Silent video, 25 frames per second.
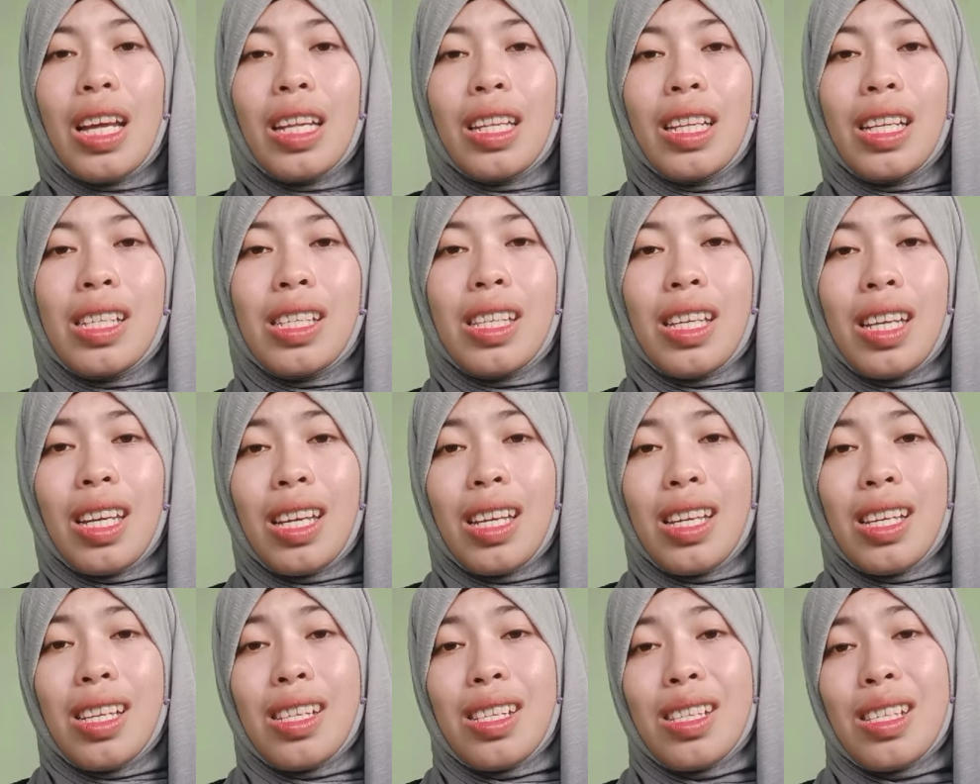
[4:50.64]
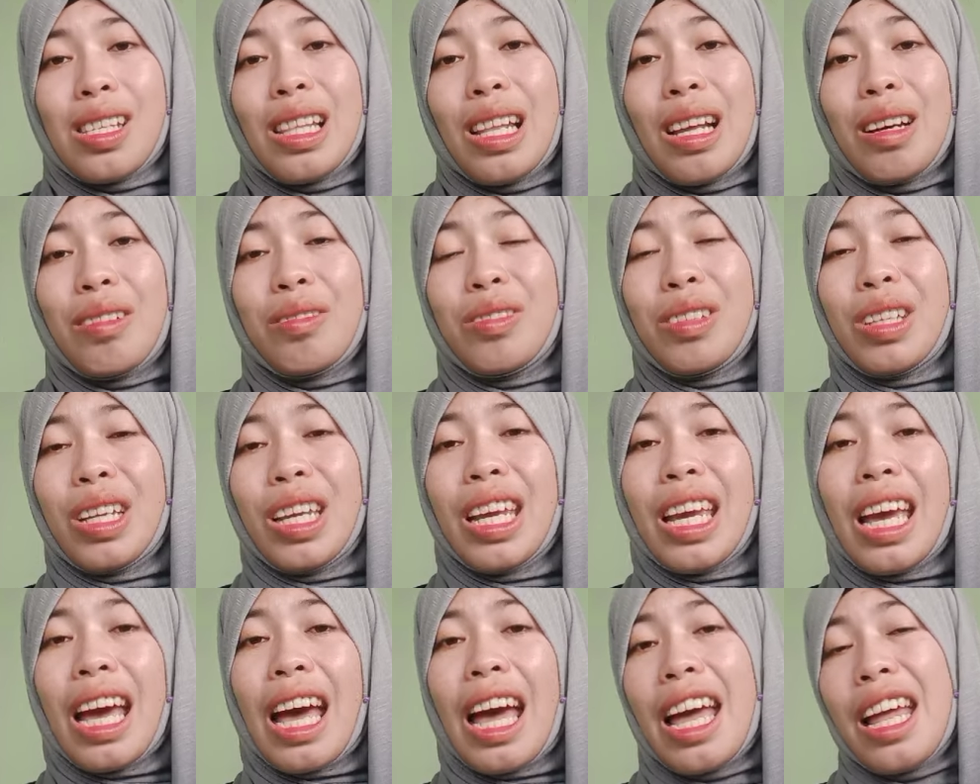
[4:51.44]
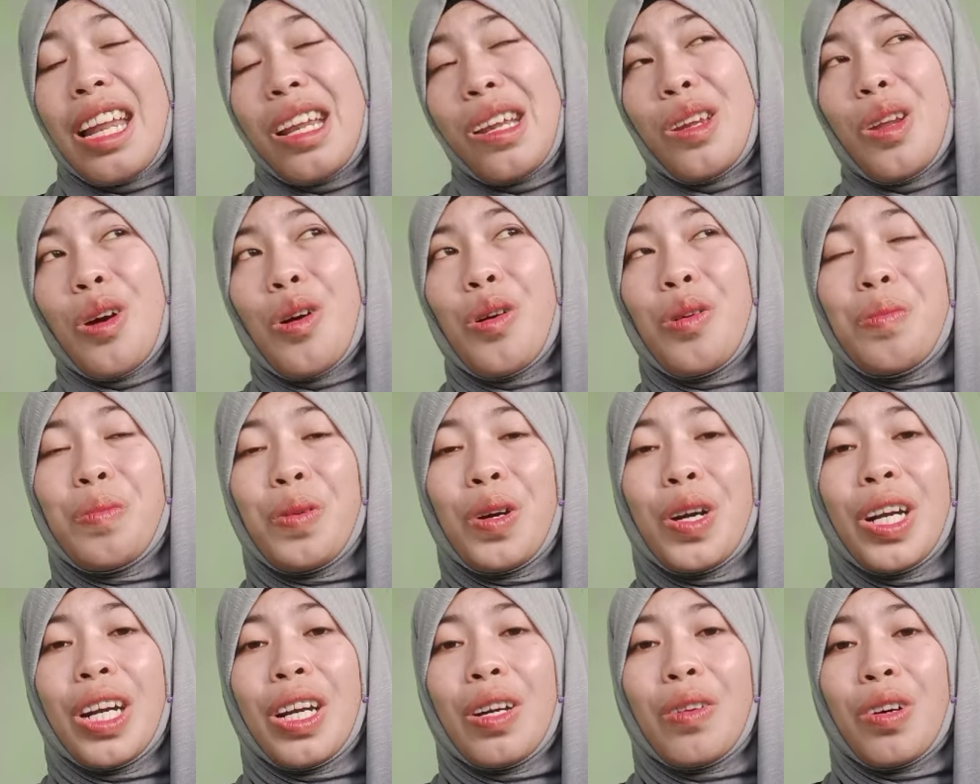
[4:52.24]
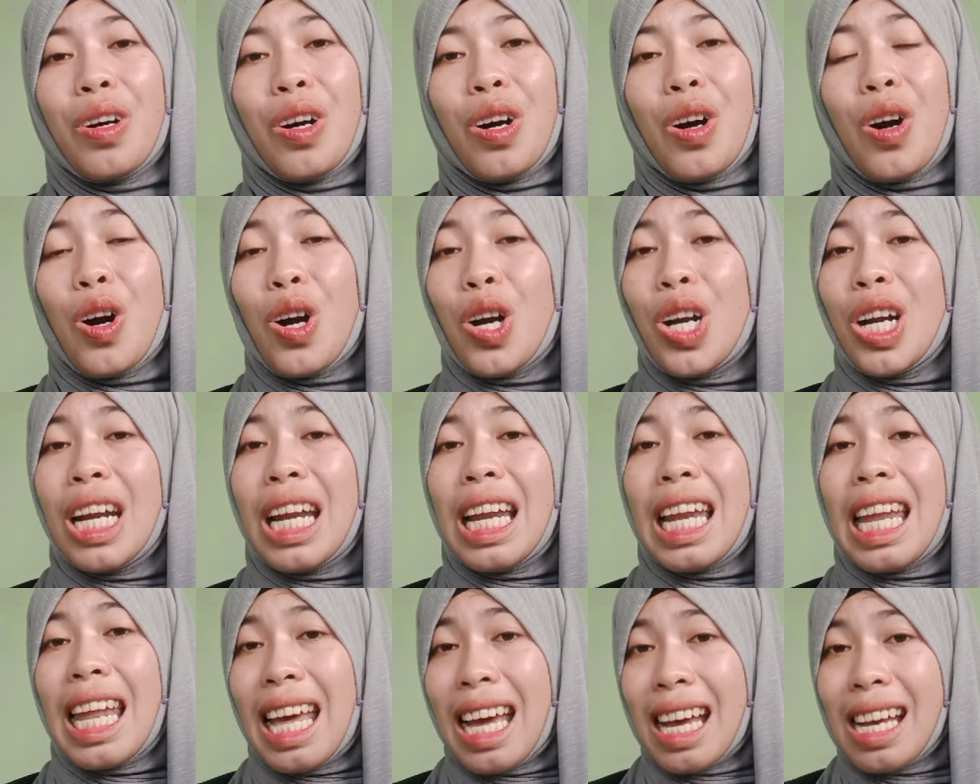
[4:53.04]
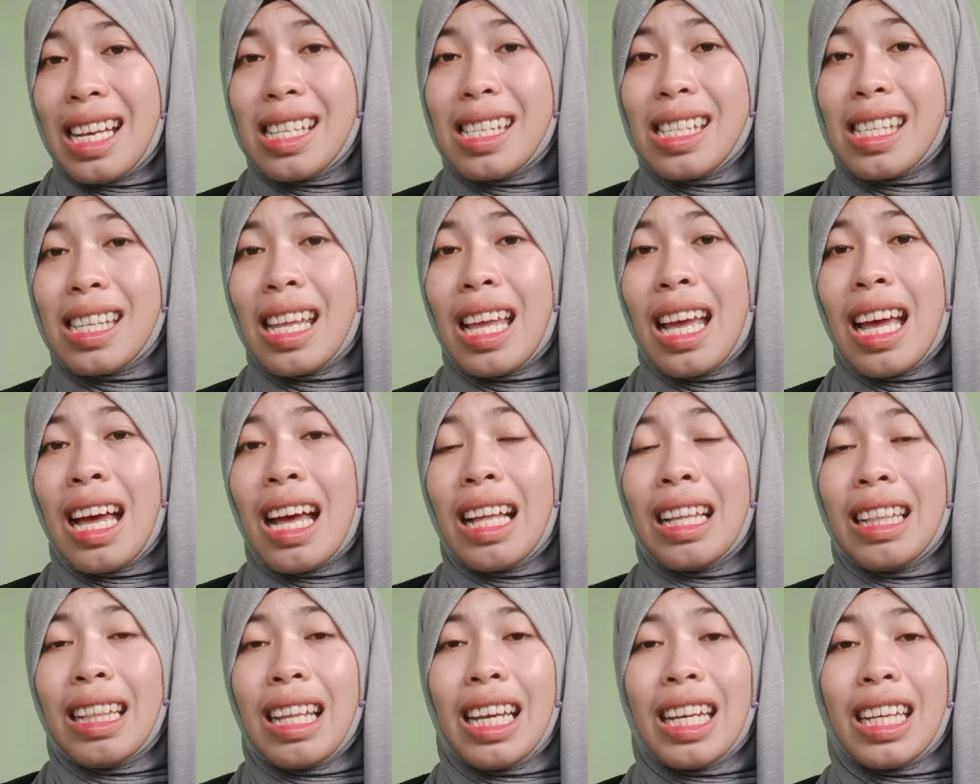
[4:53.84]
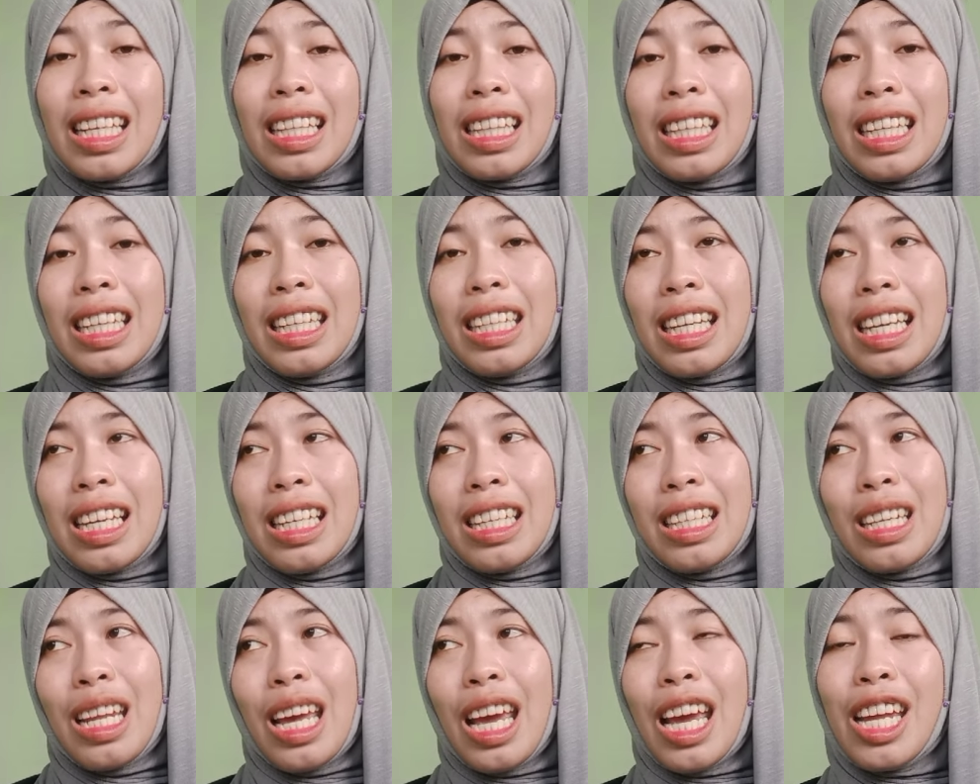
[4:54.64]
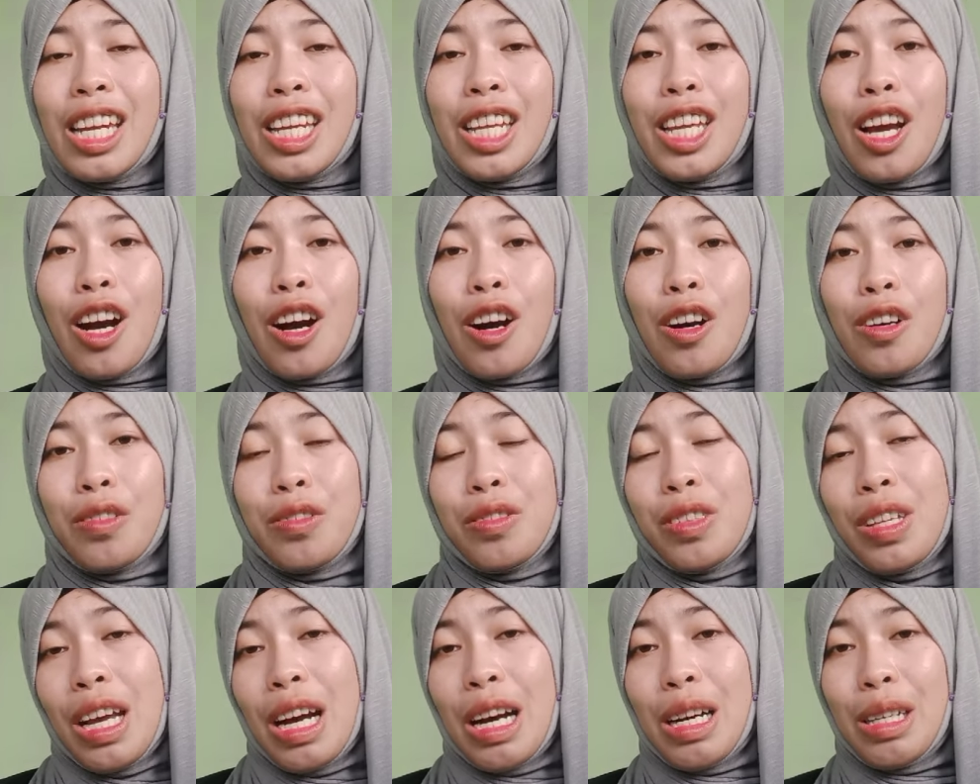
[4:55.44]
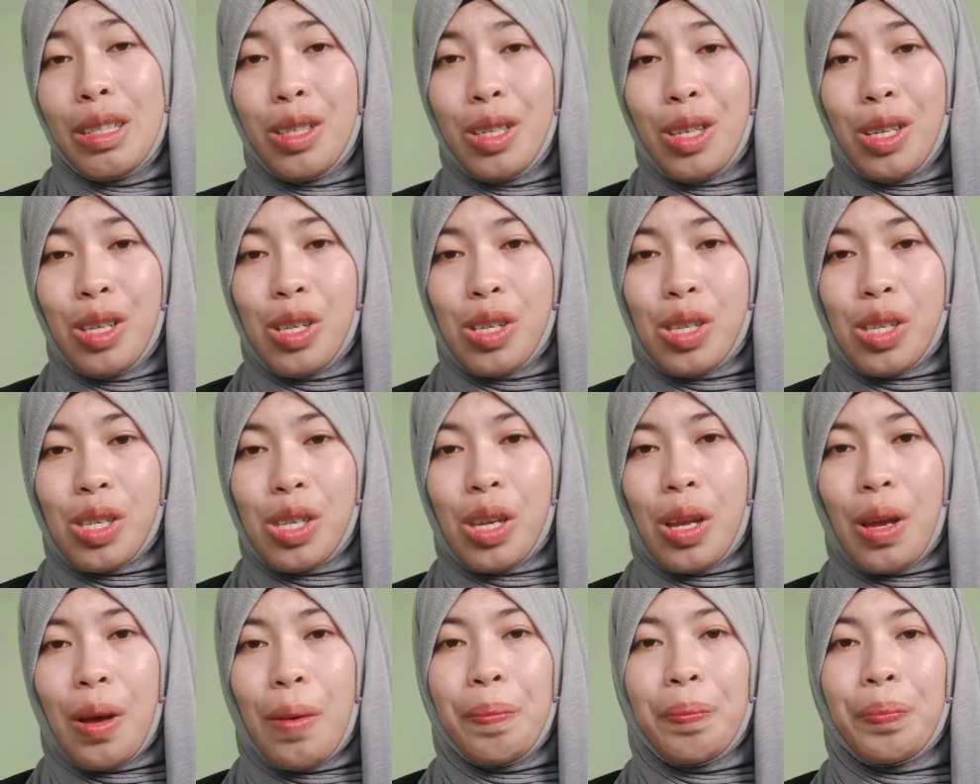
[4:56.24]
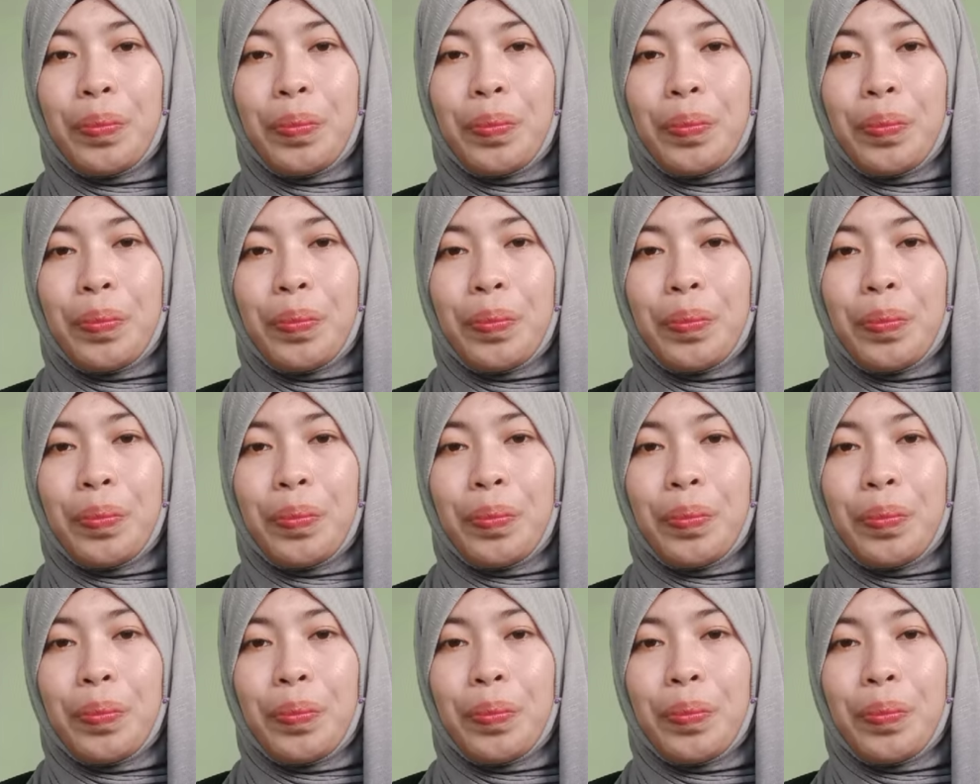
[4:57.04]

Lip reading: This is lovely and no more or less likely than any of the others.